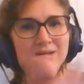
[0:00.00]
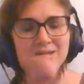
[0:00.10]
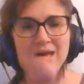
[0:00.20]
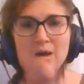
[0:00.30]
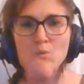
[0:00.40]

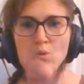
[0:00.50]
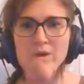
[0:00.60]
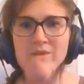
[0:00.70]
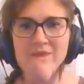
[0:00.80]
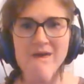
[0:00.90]
that
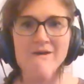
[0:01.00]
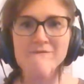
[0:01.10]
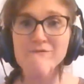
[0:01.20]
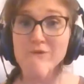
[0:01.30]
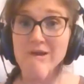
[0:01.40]
with that
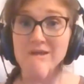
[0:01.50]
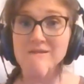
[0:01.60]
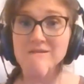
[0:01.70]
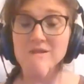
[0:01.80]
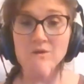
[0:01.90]

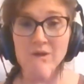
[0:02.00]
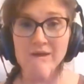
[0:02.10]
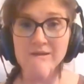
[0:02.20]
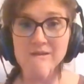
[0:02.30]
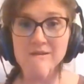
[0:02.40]
phrase,
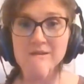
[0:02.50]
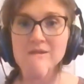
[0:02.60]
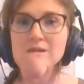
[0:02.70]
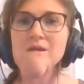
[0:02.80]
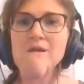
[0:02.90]
okay?
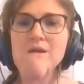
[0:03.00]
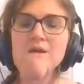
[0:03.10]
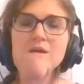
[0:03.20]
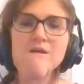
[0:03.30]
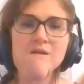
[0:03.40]

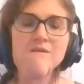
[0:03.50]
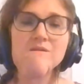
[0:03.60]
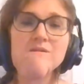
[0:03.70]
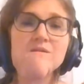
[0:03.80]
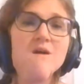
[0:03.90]

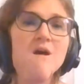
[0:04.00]
Somewhere